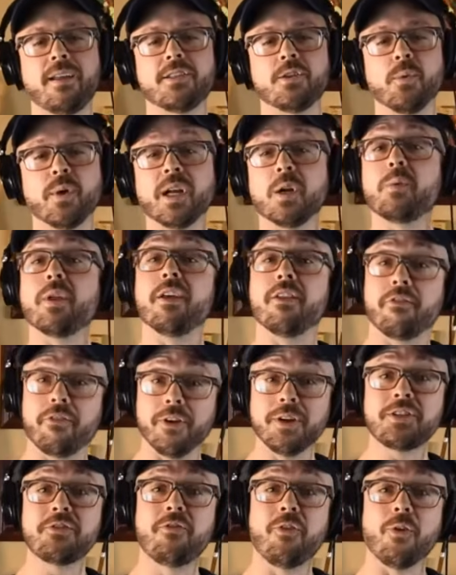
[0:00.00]
So we're going to play the
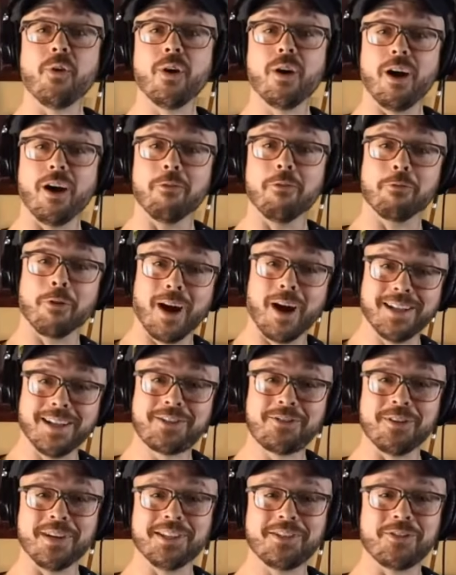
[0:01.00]
first 4 of
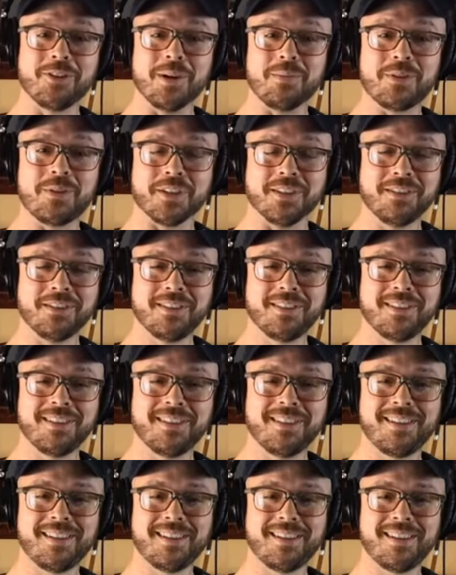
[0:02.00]
Ron's transcription,
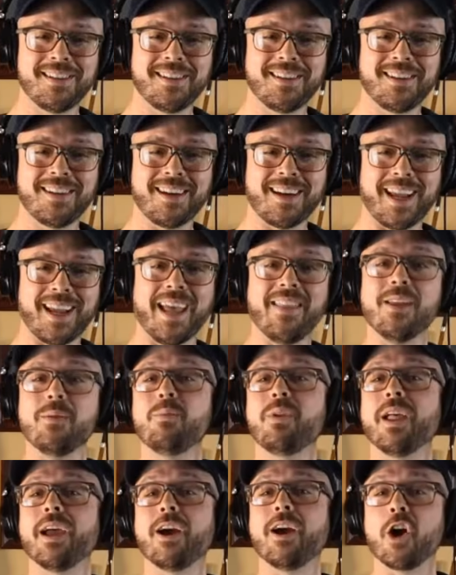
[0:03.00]
and
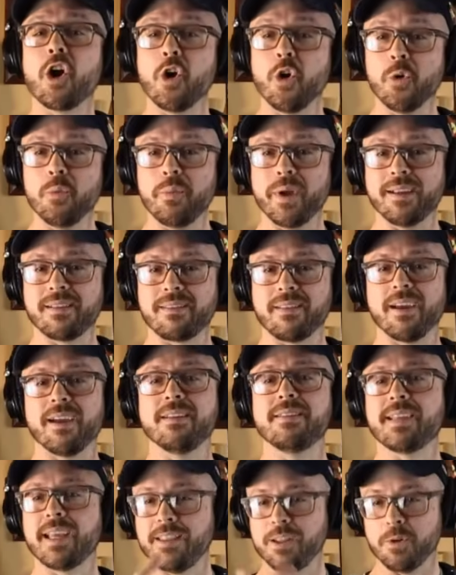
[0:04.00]
then play our own bass
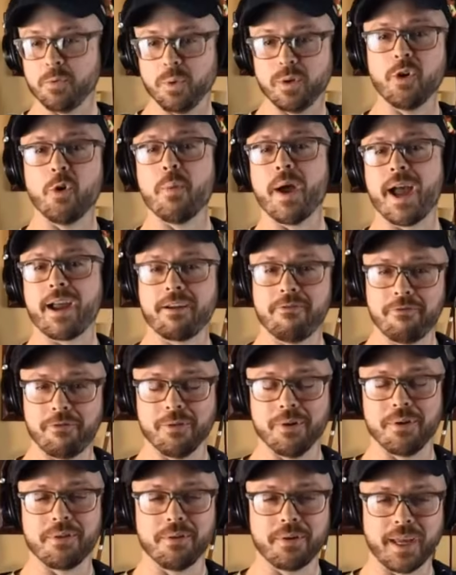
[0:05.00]
lines, and then we'll go back and
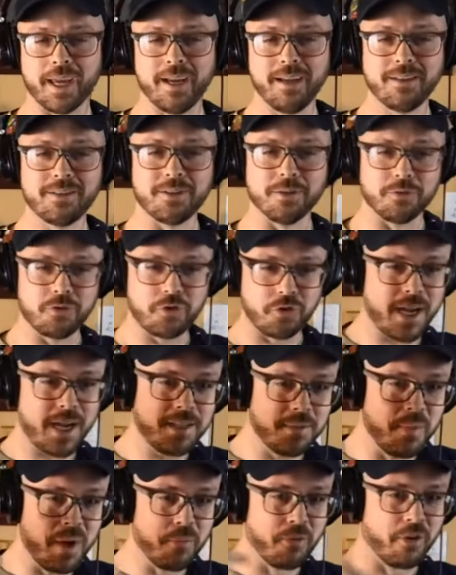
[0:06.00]
forth, okay? So
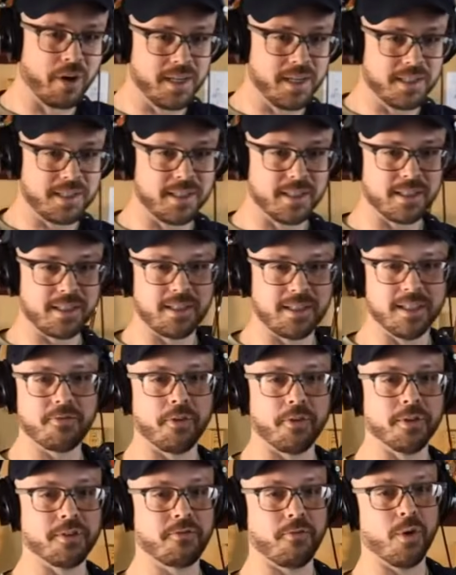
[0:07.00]
try to memorize this
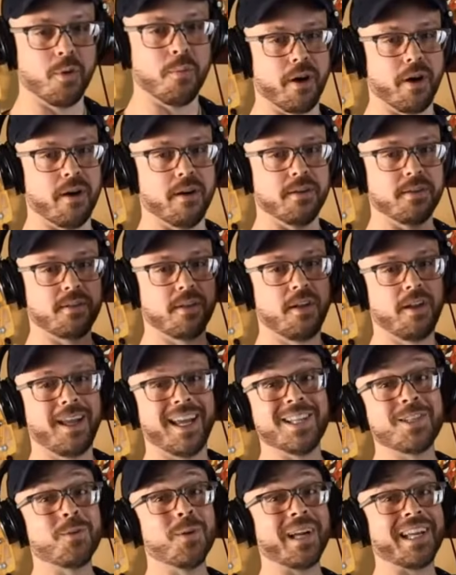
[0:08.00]
first bars
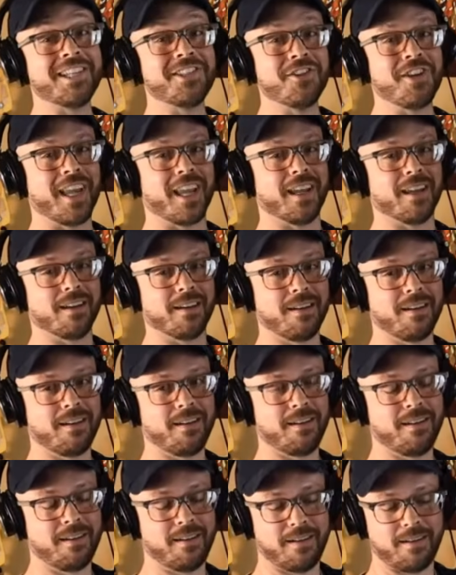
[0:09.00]
as quick as you can.
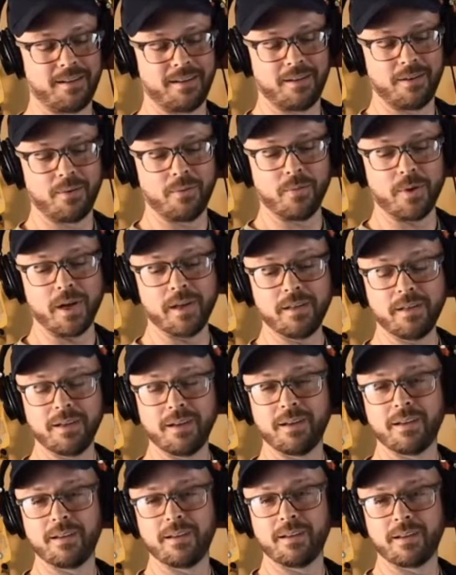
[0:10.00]

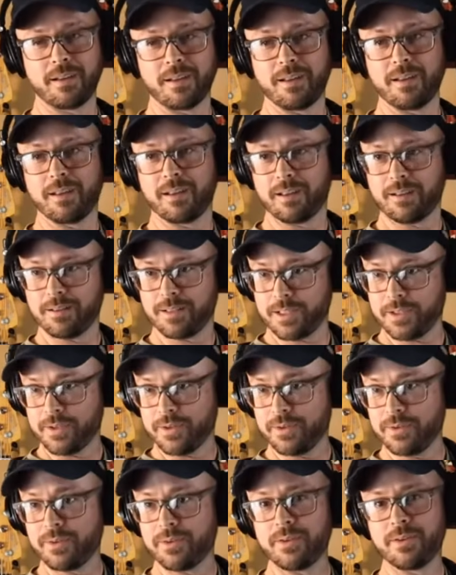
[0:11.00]
1,
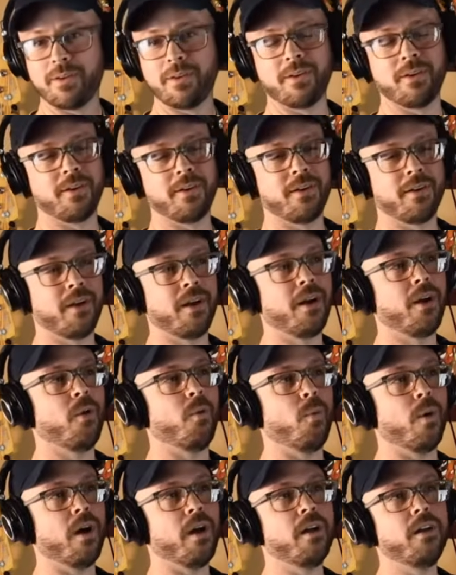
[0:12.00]
2,
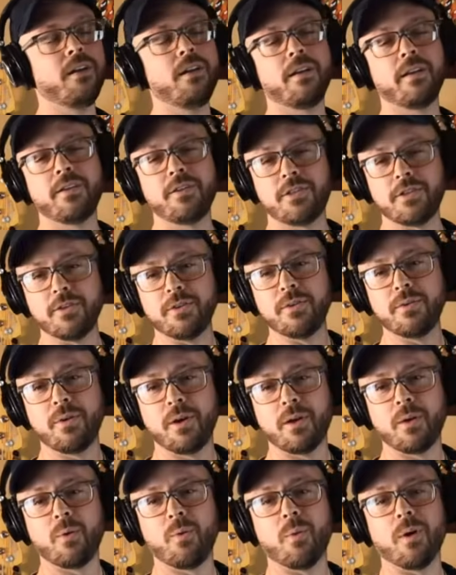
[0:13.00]
1, 2,
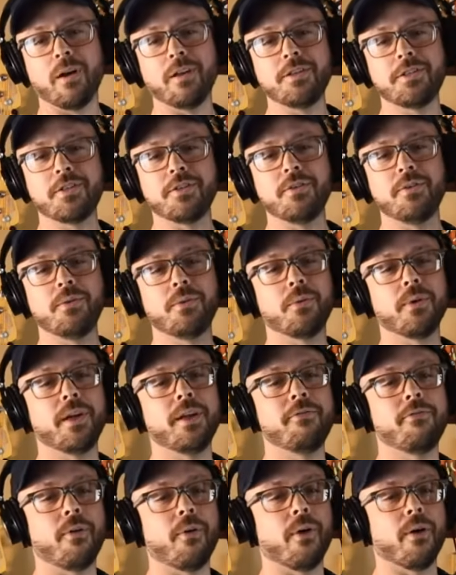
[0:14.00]
1, 2,
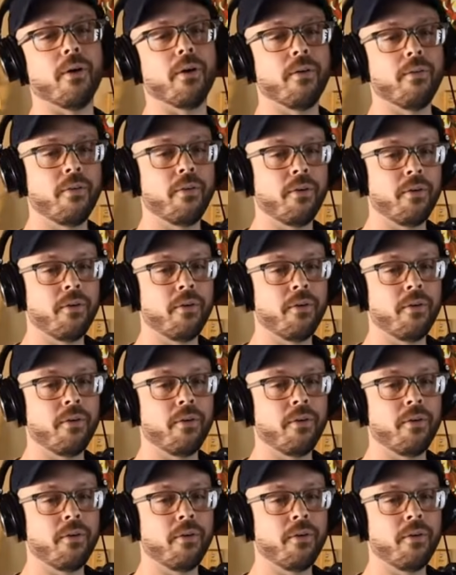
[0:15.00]
3, 4.